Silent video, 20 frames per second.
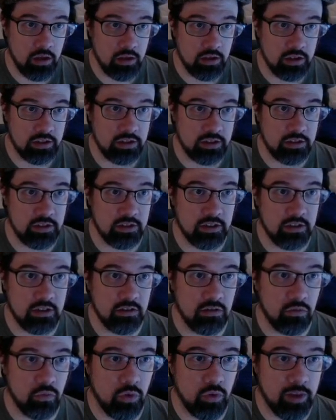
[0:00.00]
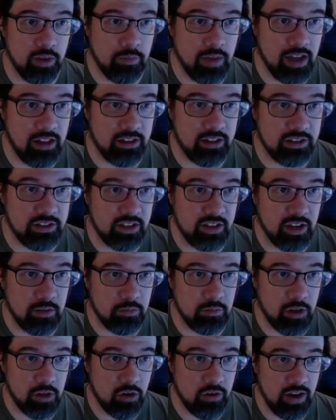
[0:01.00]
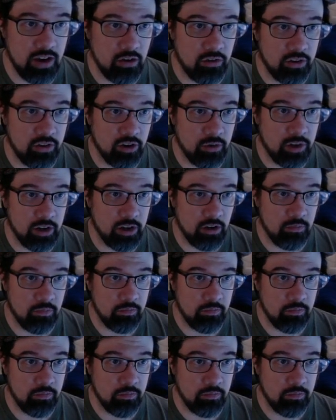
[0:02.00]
the white balance is getting blown out, there we go.